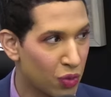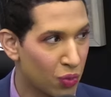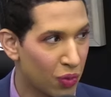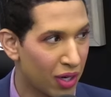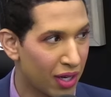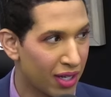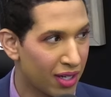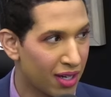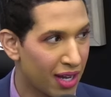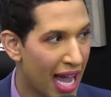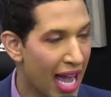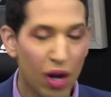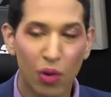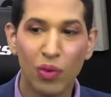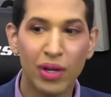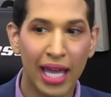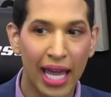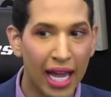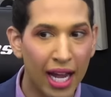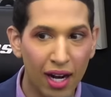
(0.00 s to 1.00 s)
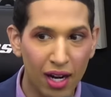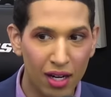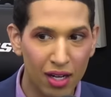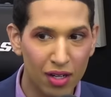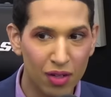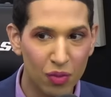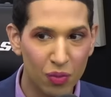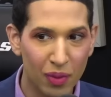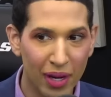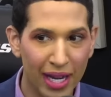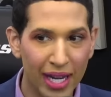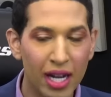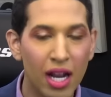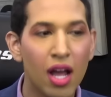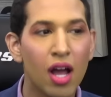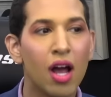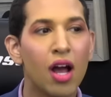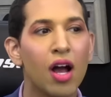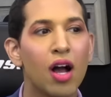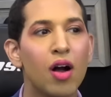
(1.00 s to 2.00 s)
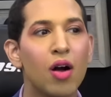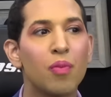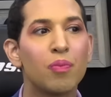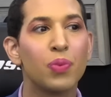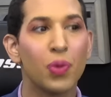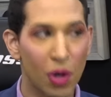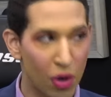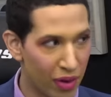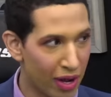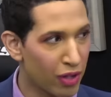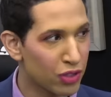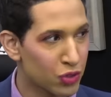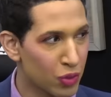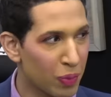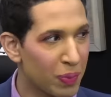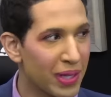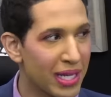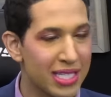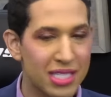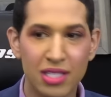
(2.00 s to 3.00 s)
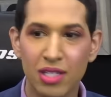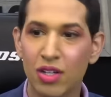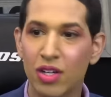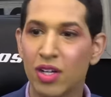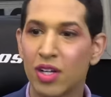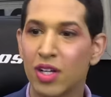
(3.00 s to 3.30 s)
want. I don't care, right? Pronouns. What if a white kid